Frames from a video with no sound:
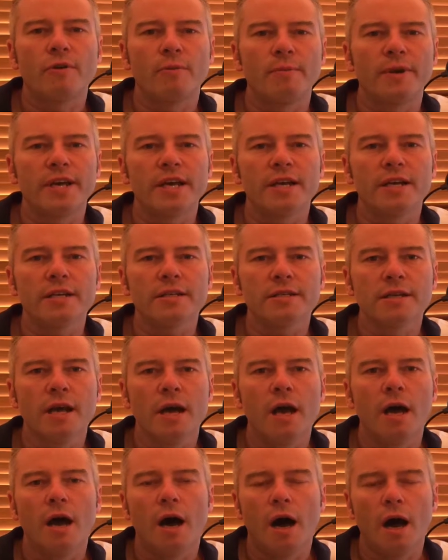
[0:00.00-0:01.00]
for beginners.
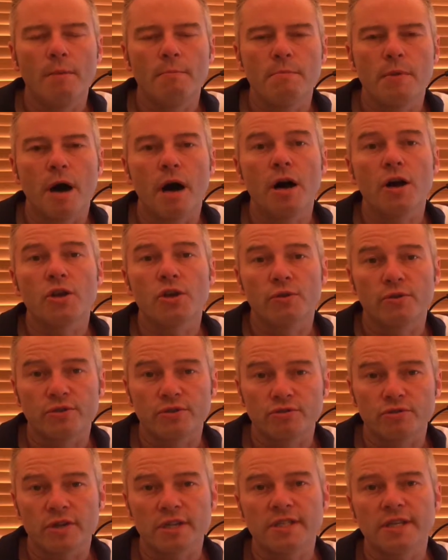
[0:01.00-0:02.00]
I'm Mark, your
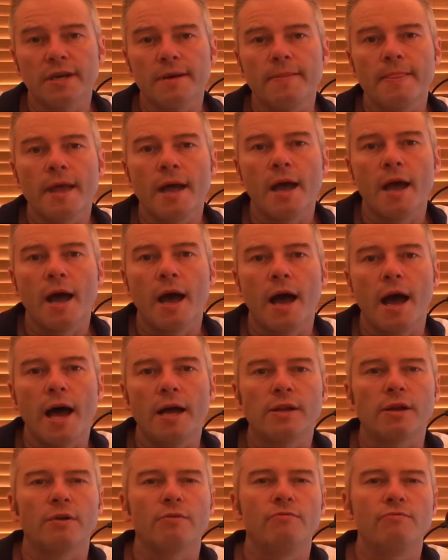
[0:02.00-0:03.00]
instructor,
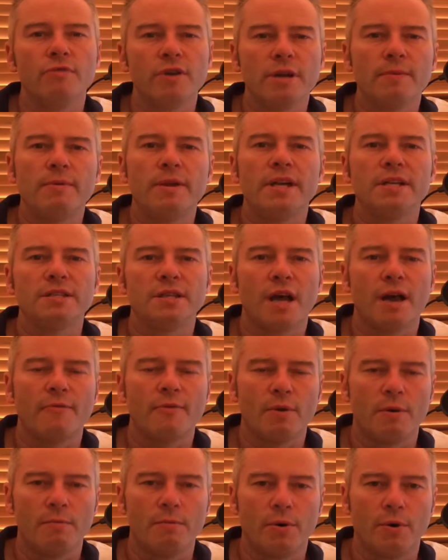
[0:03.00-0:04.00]
and I'm really pleased to have
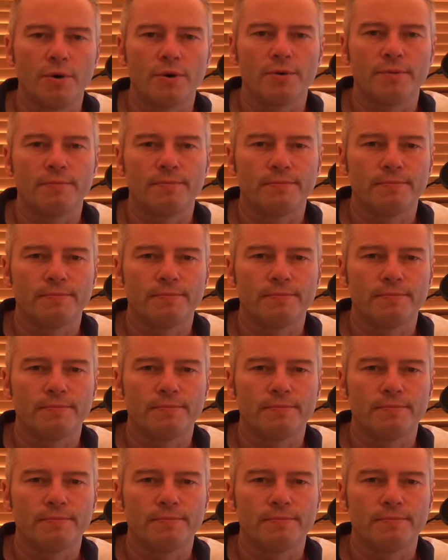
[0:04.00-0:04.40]
you on board.